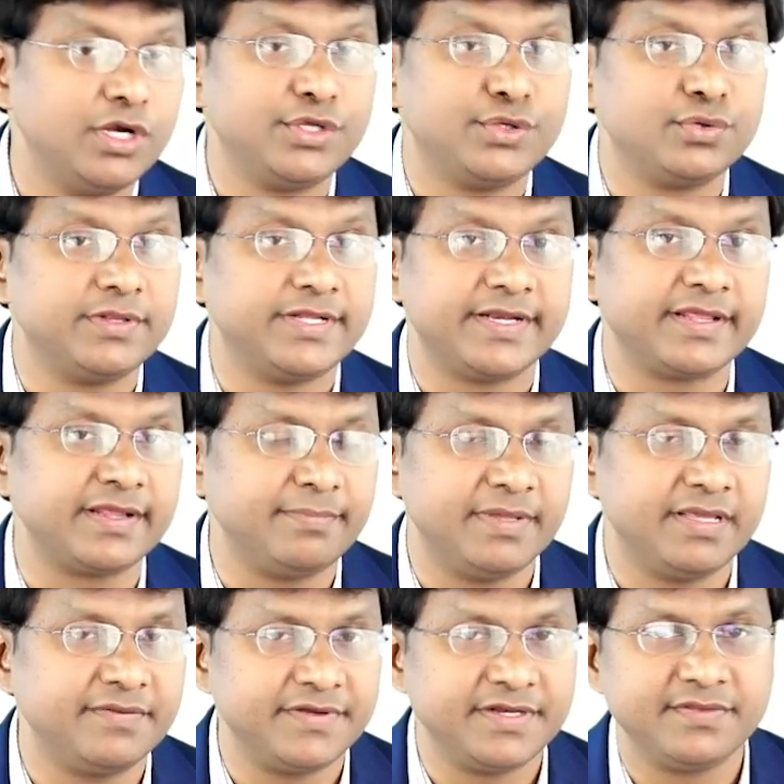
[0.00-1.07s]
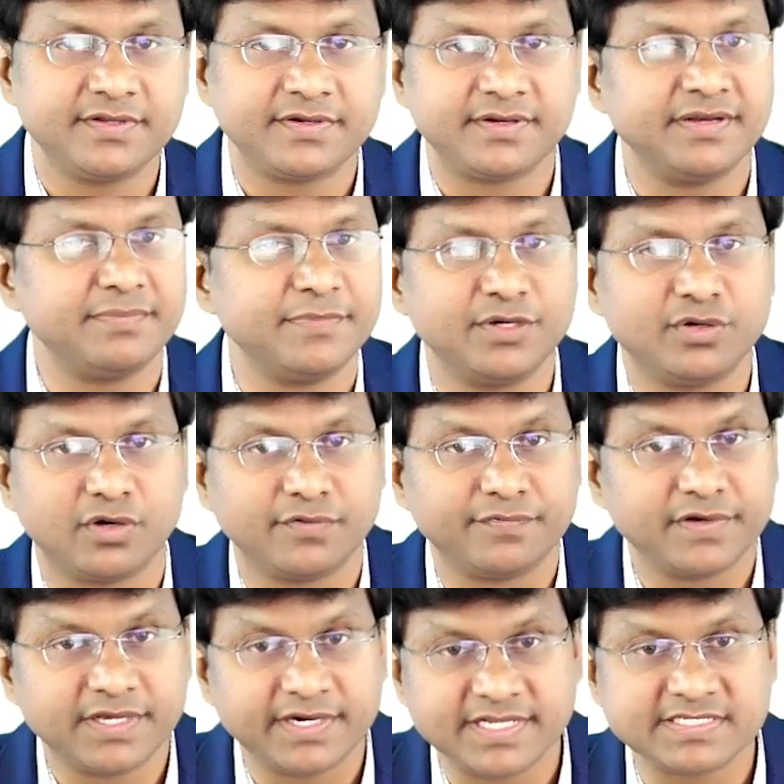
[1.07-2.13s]
molecule that can be given in the treatment
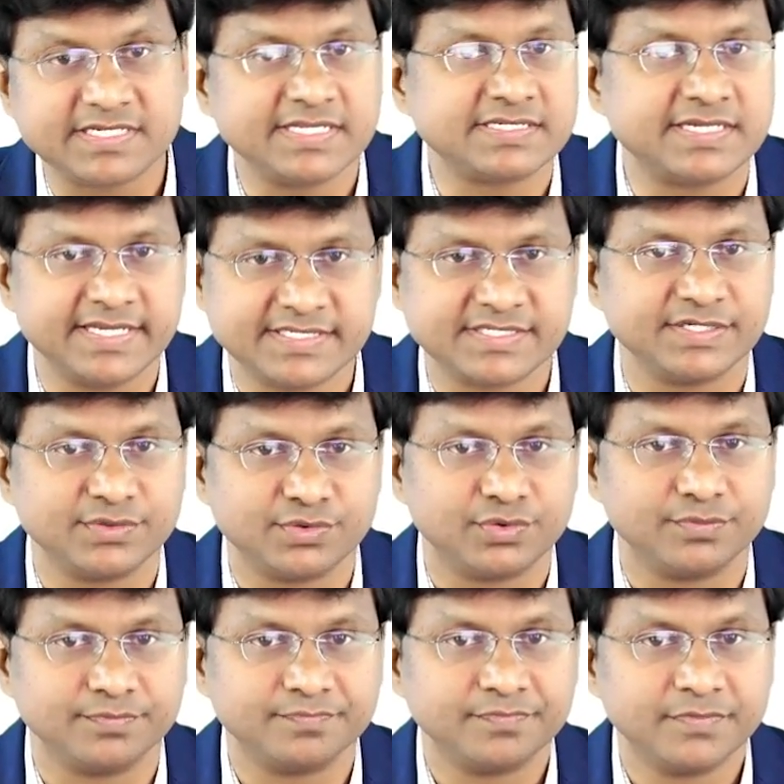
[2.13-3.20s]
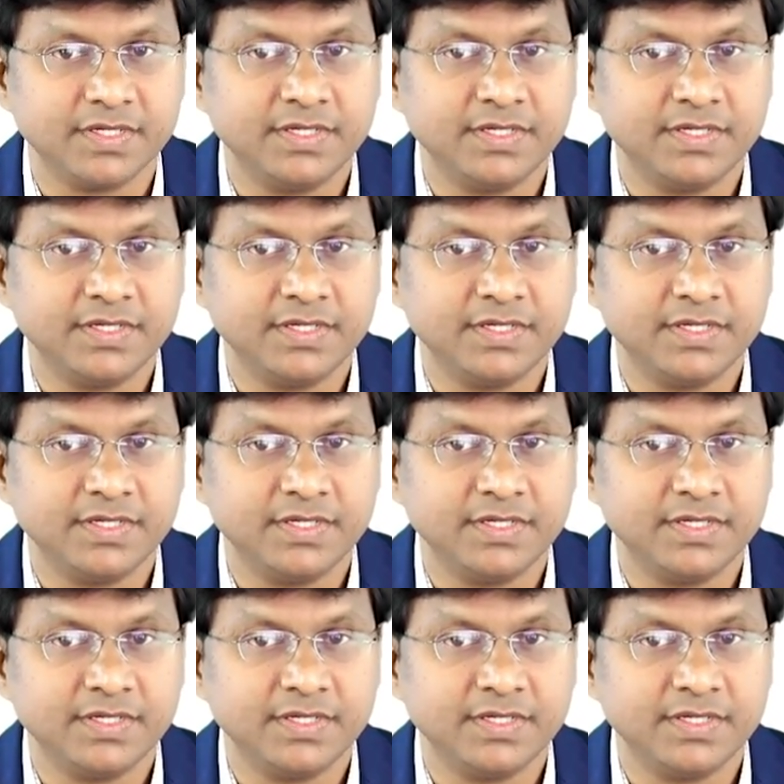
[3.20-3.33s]
of restless leg syndrome